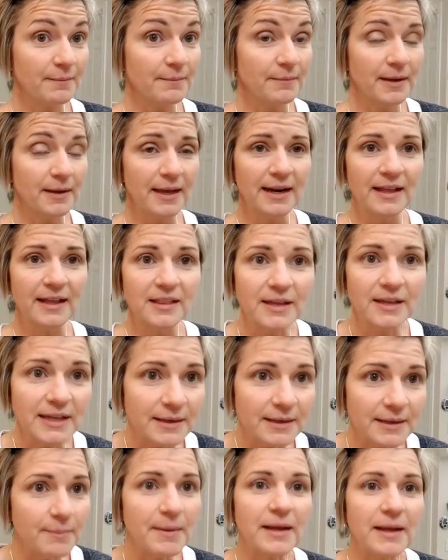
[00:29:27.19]
And I look at it, I'm
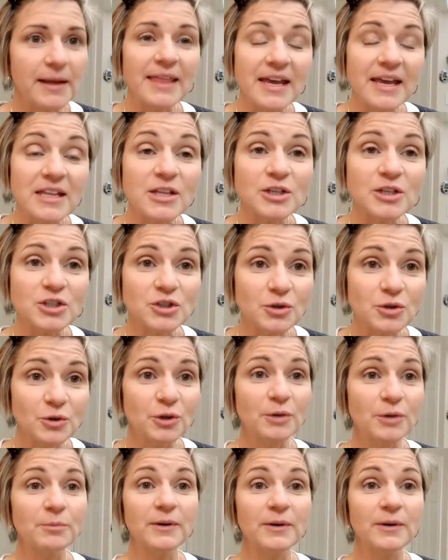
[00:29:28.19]
like, that looks so good.
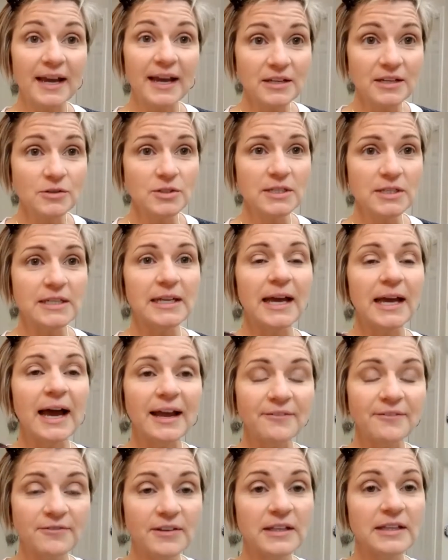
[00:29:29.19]
When I use it, I
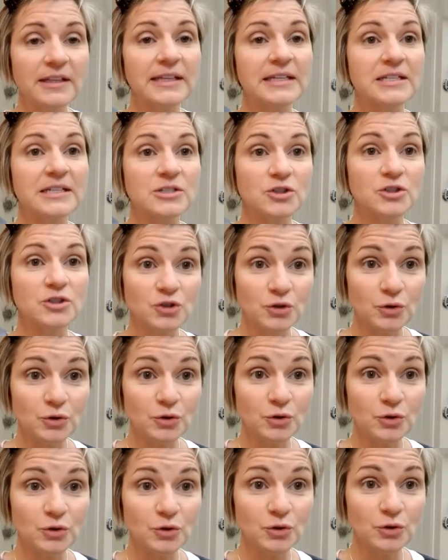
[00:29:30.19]
feel it is too
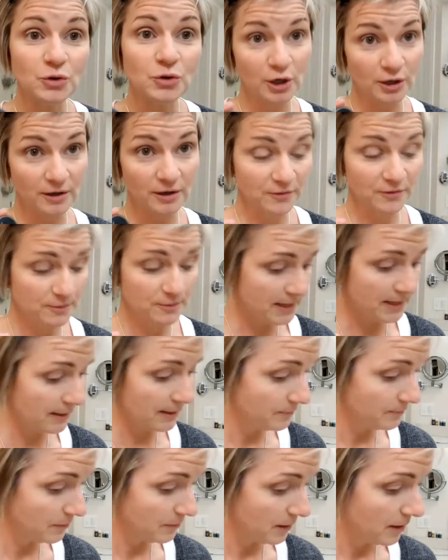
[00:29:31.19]
dark for me.
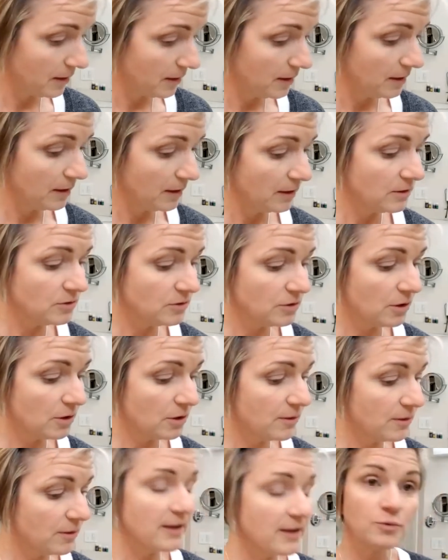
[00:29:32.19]
So
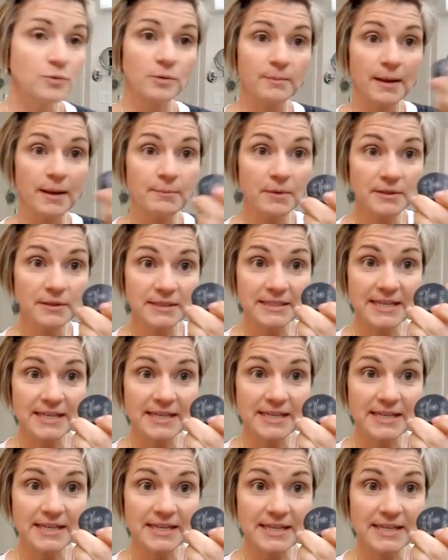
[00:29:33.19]
that's where my
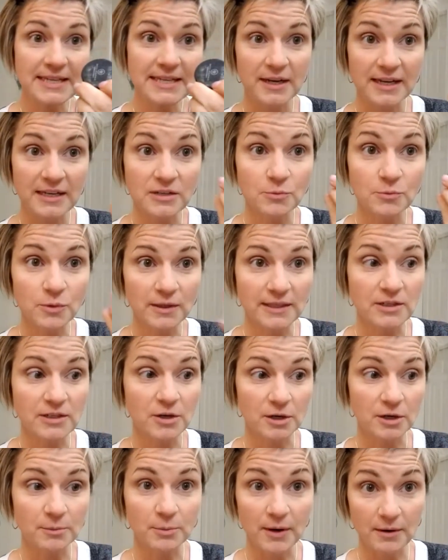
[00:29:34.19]
multitasker in really
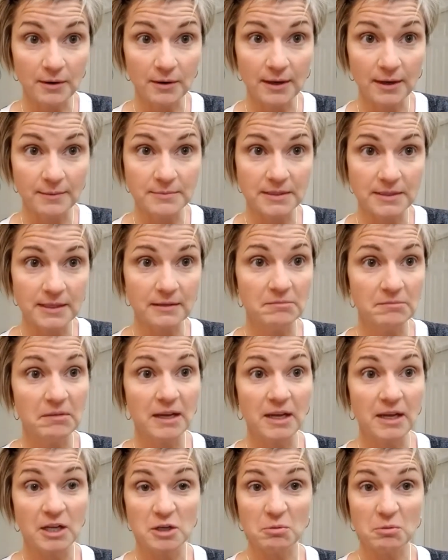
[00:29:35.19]
dark brown comes in.
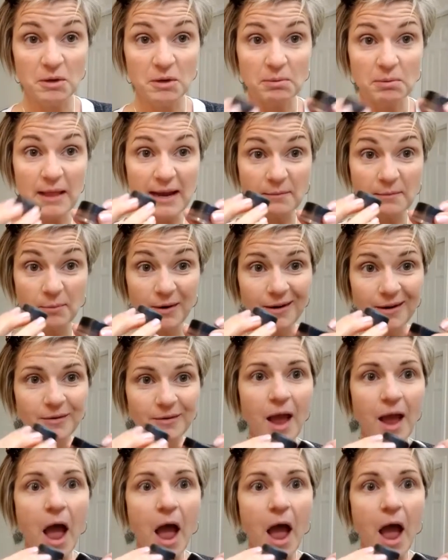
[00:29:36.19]
You want a black brown?